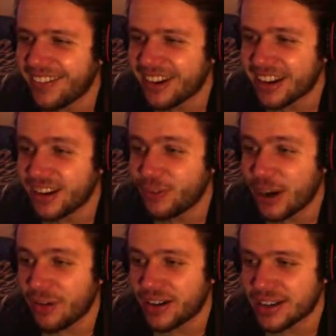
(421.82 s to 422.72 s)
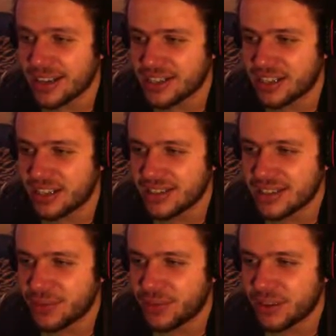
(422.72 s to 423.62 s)
Avarak, if Avarak actually gets
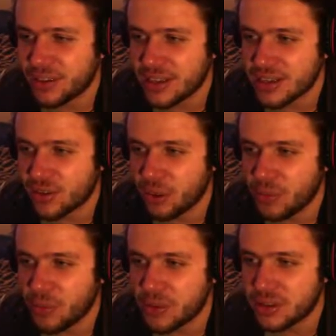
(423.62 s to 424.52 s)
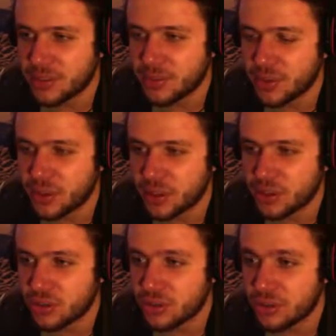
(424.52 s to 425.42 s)
some very nice combo with W and
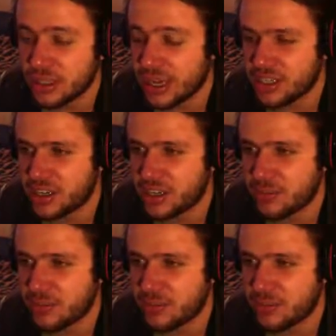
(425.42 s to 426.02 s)
Q, actually